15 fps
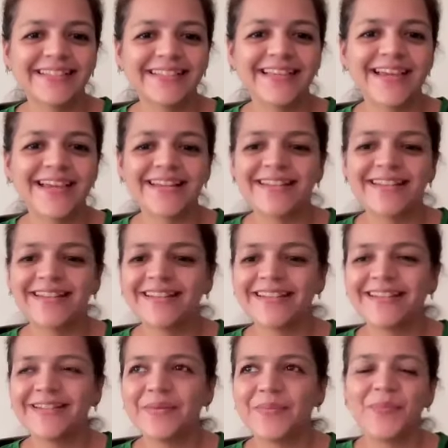that
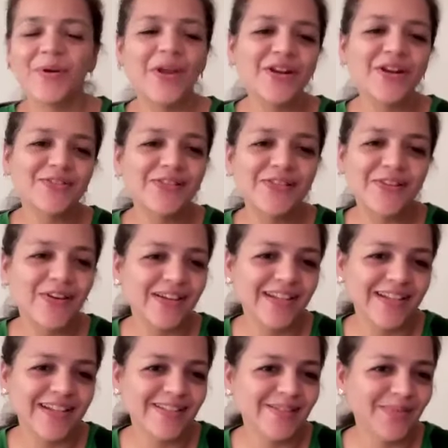prayers will not
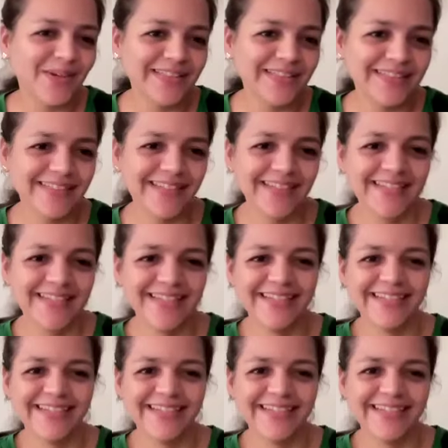get you money,